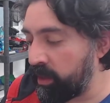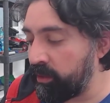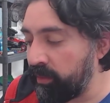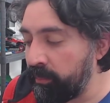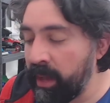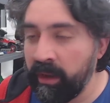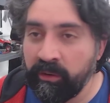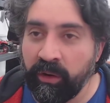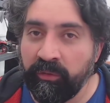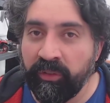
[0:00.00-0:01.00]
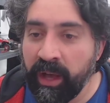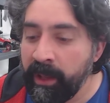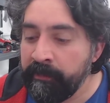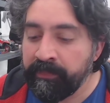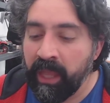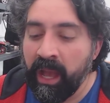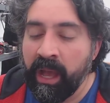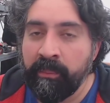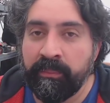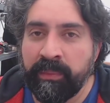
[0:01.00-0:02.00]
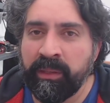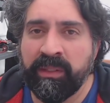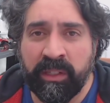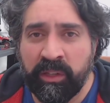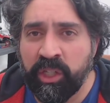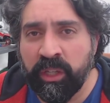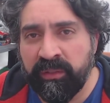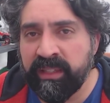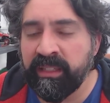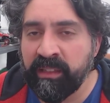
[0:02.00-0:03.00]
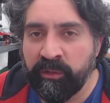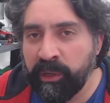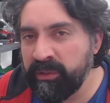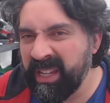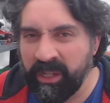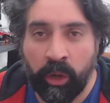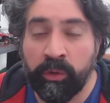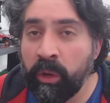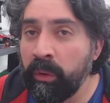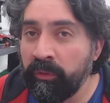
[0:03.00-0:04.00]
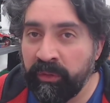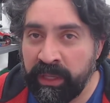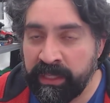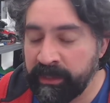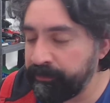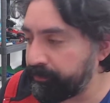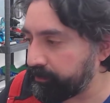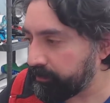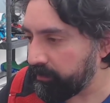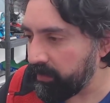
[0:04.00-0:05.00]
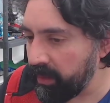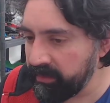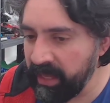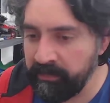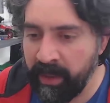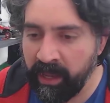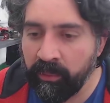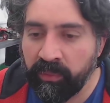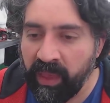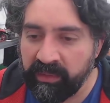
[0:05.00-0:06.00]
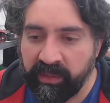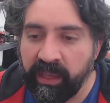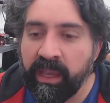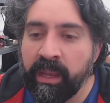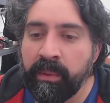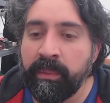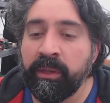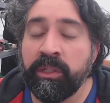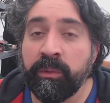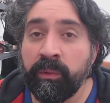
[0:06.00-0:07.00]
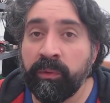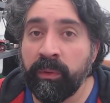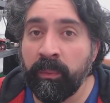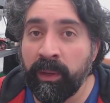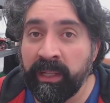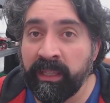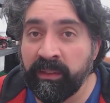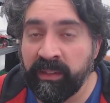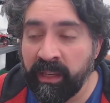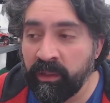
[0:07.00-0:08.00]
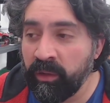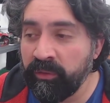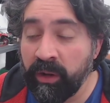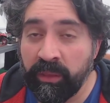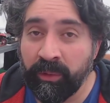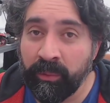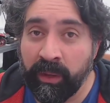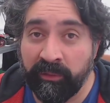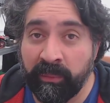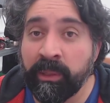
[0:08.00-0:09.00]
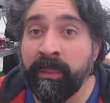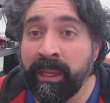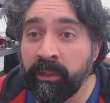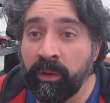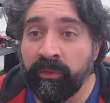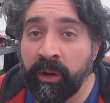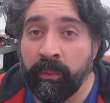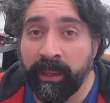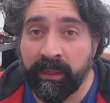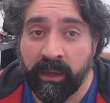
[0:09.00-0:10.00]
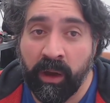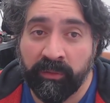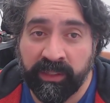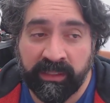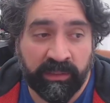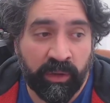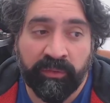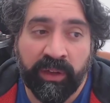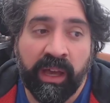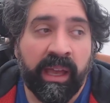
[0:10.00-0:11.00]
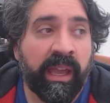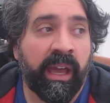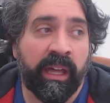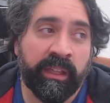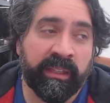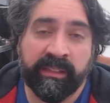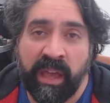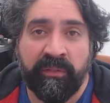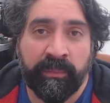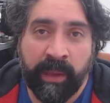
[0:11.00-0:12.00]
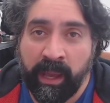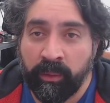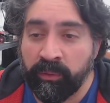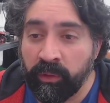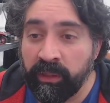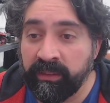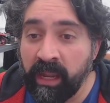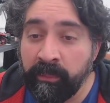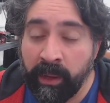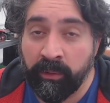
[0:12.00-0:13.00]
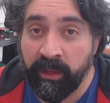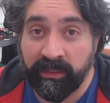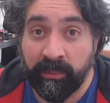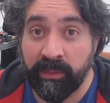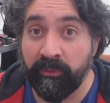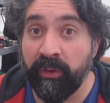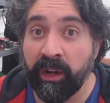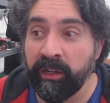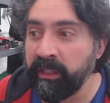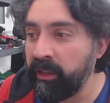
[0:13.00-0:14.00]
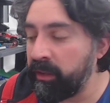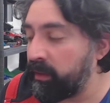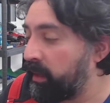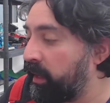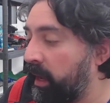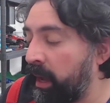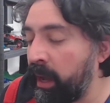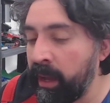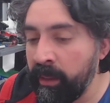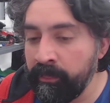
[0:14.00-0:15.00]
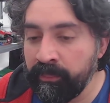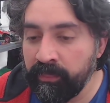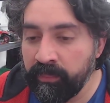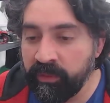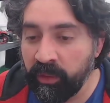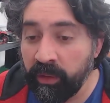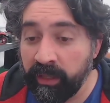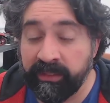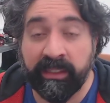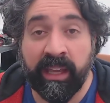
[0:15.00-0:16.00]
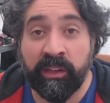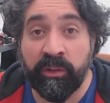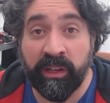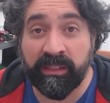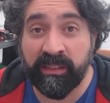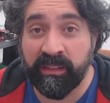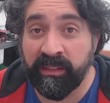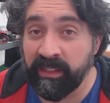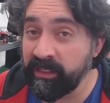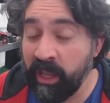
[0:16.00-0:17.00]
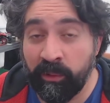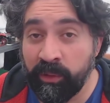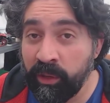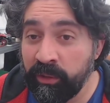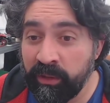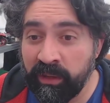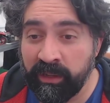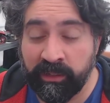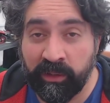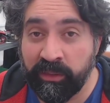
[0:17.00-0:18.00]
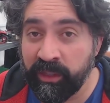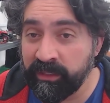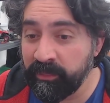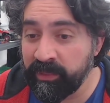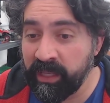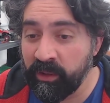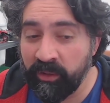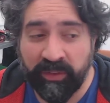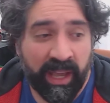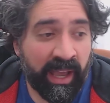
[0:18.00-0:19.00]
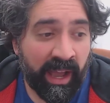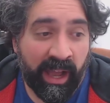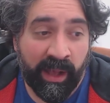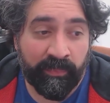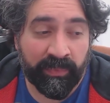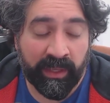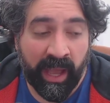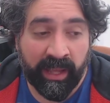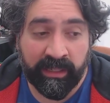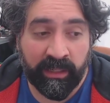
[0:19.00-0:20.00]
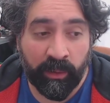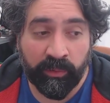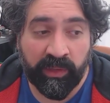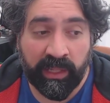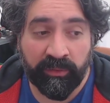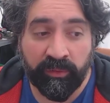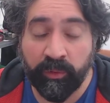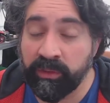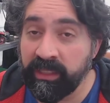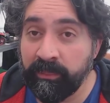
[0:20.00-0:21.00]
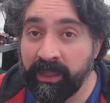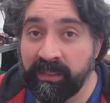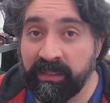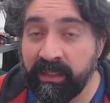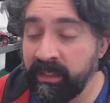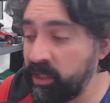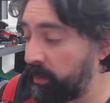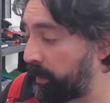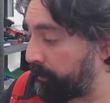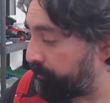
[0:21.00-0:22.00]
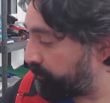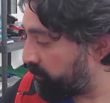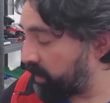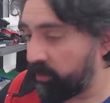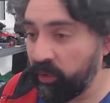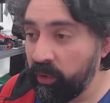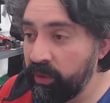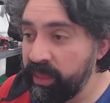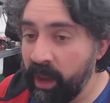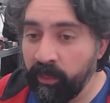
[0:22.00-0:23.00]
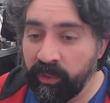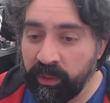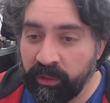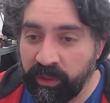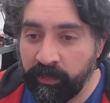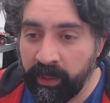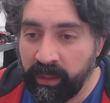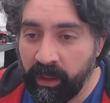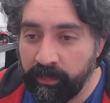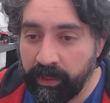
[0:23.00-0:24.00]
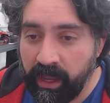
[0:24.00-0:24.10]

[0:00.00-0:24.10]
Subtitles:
of a better offer, because, you know, she could have easily turned around and said, no offers, £10, that's it. But because she was willing to take an offer, I thought, well, if I'm going to make an offer, I'll make a half decent offer. And I think £7 on a £10 item is very good. So I did get a nice discount though, 30% off, and I'll sell it for 40 plus the shipping. So that was a nice pickup.